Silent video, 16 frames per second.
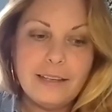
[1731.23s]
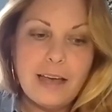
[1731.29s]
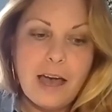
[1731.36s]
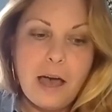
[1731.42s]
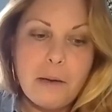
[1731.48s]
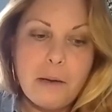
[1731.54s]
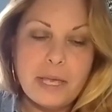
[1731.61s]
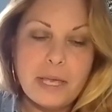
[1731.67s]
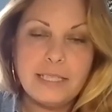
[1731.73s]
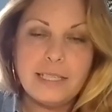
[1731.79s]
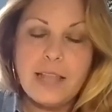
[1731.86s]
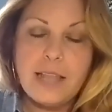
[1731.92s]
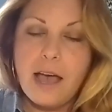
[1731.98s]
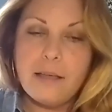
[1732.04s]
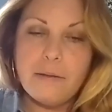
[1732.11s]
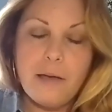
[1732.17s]
I'm
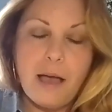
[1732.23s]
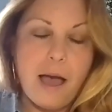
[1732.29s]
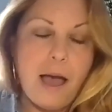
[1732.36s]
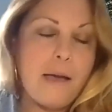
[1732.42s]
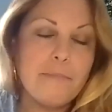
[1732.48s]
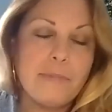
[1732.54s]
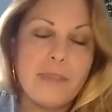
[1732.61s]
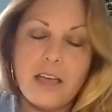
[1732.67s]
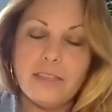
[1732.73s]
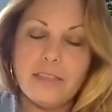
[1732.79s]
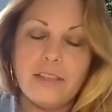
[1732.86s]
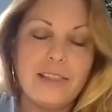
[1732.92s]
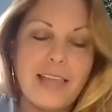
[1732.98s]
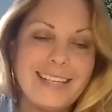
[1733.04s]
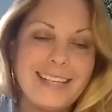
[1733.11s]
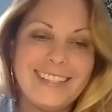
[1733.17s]
not the
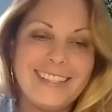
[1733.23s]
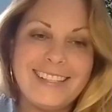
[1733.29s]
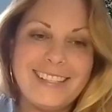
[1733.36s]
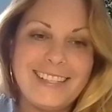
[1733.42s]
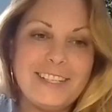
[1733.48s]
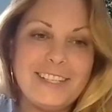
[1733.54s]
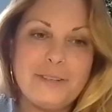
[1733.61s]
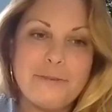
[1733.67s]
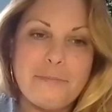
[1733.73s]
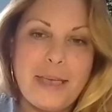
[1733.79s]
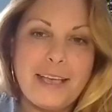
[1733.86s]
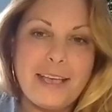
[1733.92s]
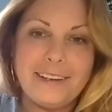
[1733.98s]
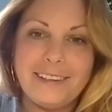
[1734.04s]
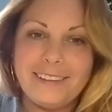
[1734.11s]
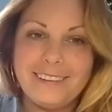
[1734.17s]
last decision
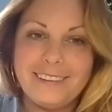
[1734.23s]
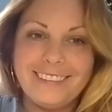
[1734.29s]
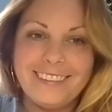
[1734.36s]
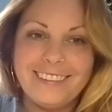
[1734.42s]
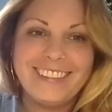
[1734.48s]
maker,